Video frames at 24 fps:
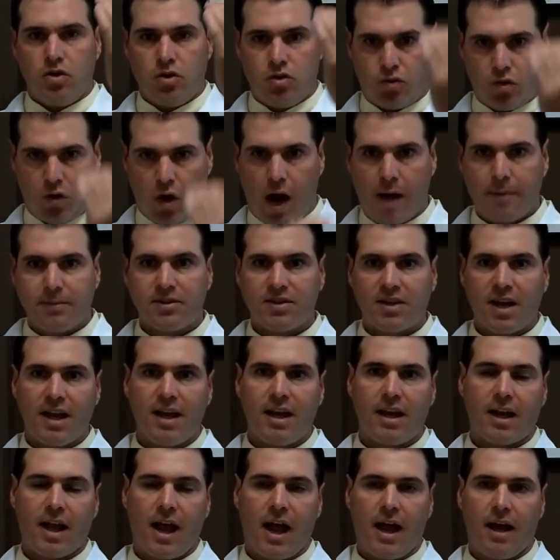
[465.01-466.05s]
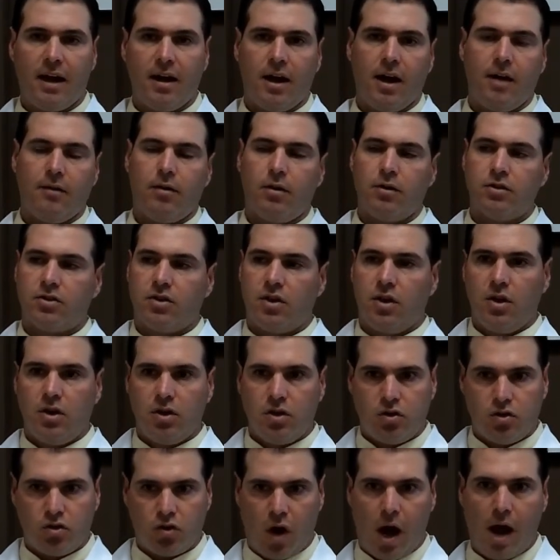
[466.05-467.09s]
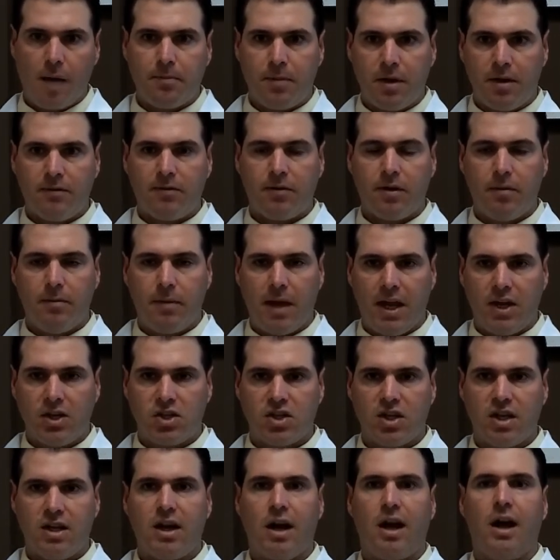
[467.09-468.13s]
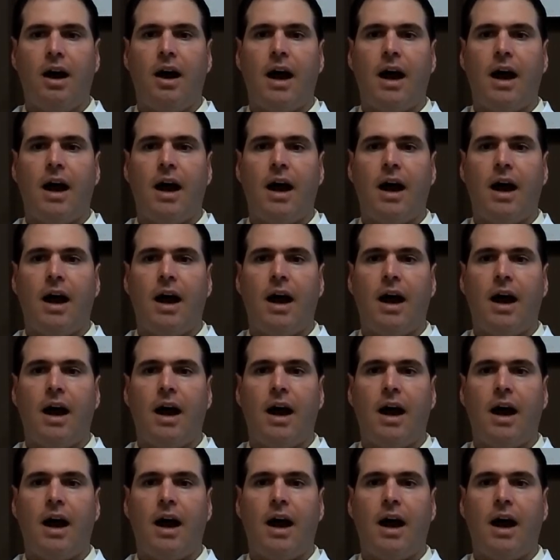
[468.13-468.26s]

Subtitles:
drop cytokine levels, drop inflammation,